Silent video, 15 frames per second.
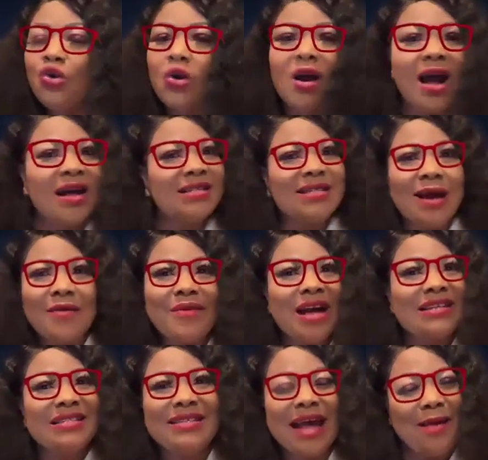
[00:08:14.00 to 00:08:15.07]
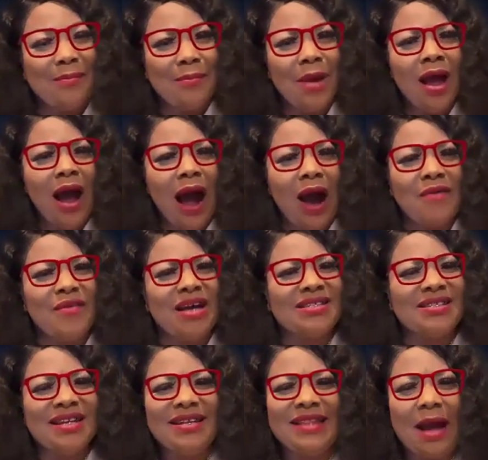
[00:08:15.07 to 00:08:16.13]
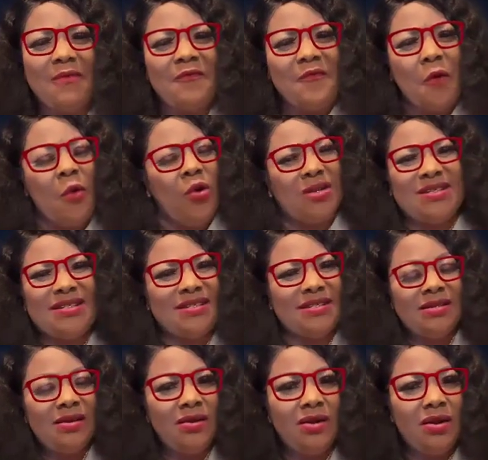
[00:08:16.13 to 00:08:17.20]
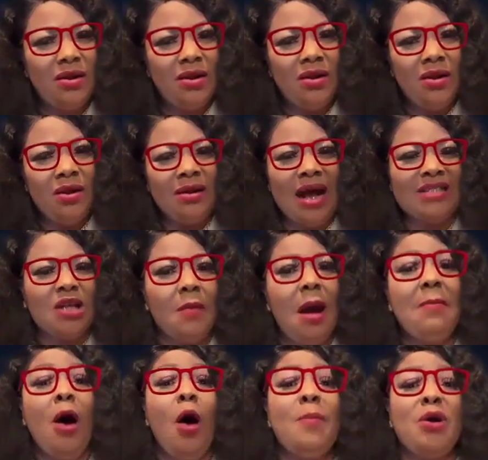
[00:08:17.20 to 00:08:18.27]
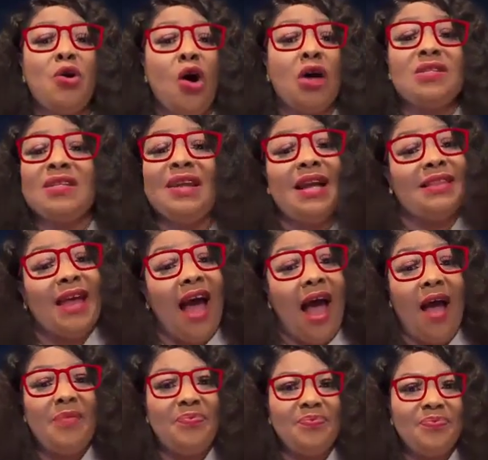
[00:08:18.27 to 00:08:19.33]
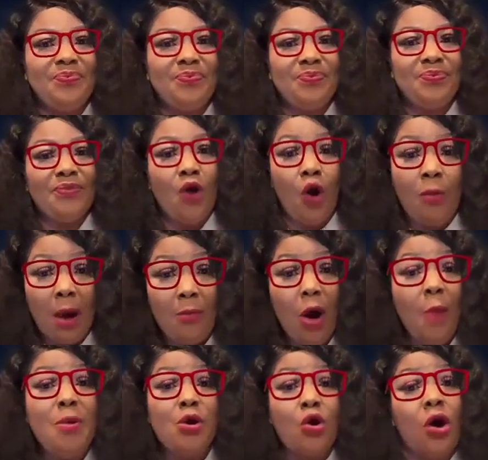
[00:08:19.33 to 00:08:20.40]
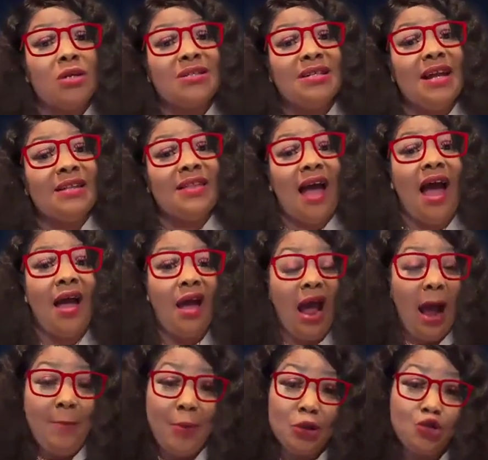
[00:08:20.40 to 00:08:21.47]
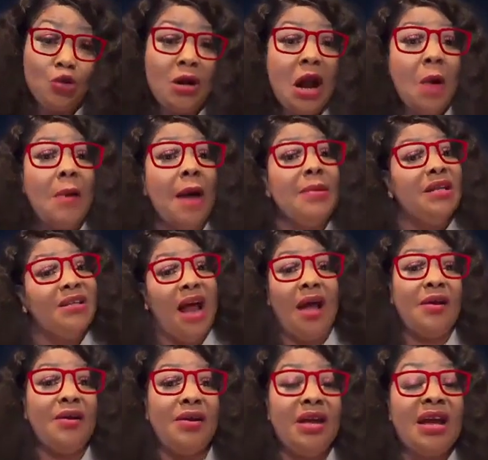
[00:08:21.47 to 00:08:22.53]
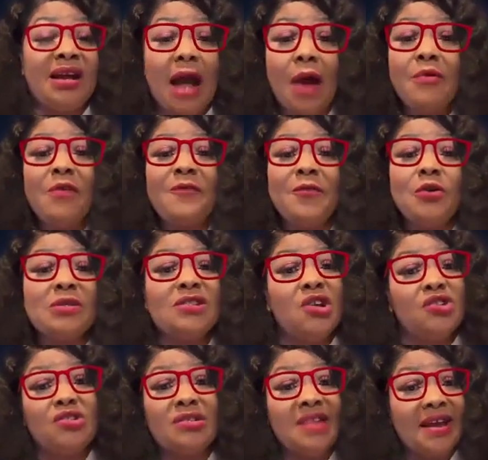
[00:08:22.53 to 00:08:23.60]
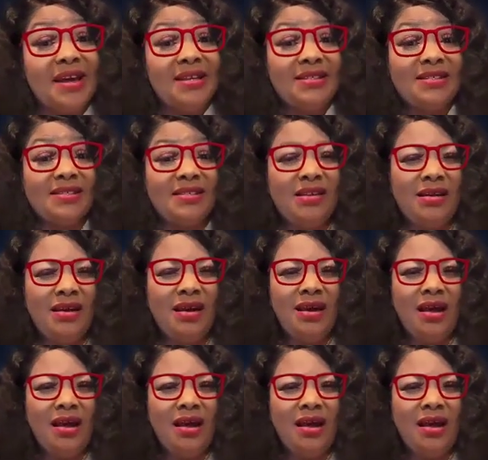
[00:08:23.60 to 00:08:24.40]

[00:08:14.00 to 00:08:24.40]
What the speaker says: You can't arrest them. Arrested them for what? Now so Obema Obi court letter. Obema Obi court letter. Airport one hour babijina. He can refuse not to take it.